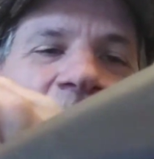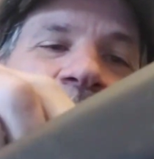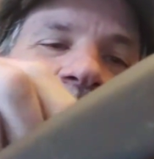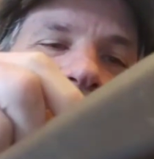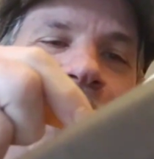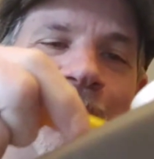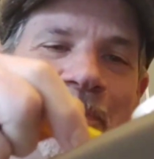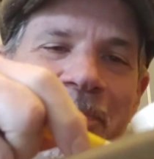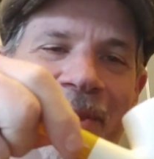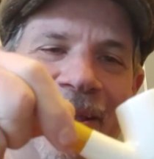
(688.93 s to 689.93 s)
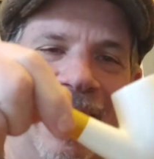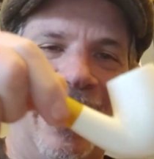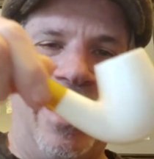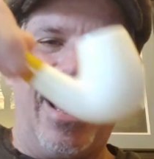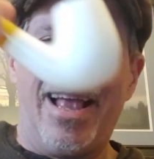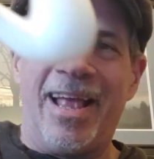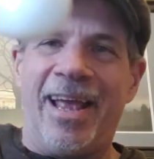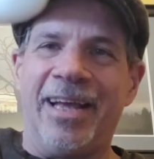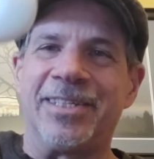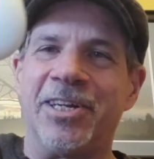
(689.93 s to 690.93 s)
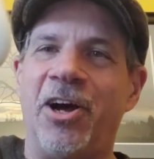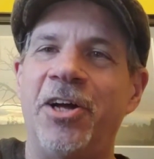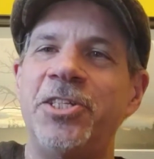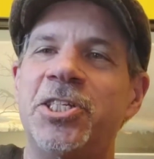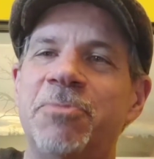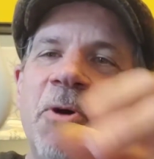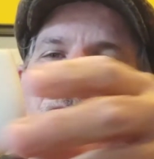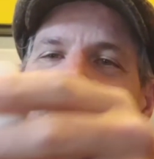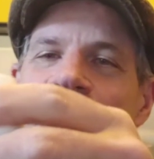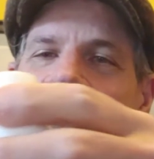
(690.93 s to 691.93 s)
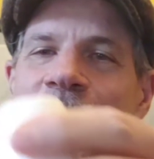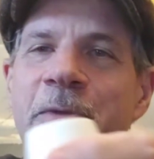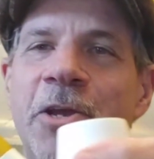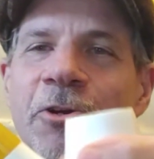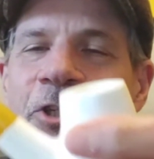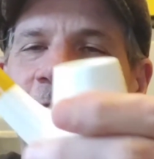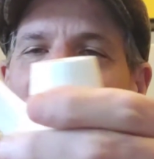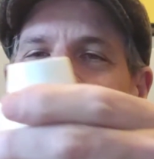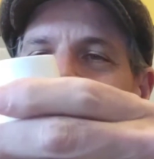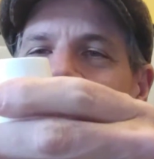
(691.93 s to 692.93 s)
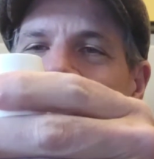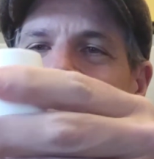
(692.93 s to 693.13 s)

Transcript: Well, it's an unsmoked meerschaum.